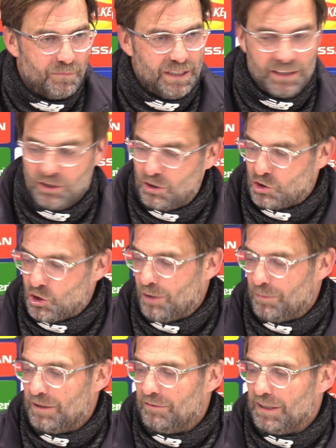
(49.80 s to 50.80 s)
In
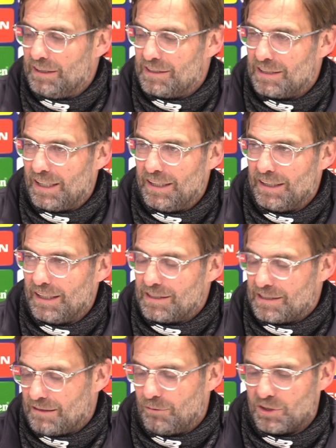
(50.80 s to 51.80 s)
Germany, we say that
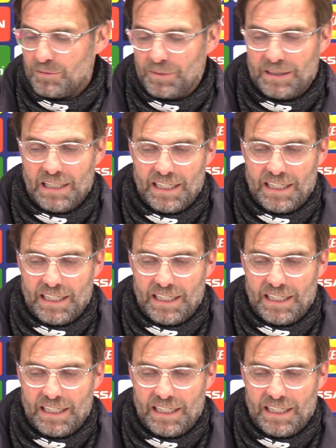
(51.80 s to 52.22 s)
was a bit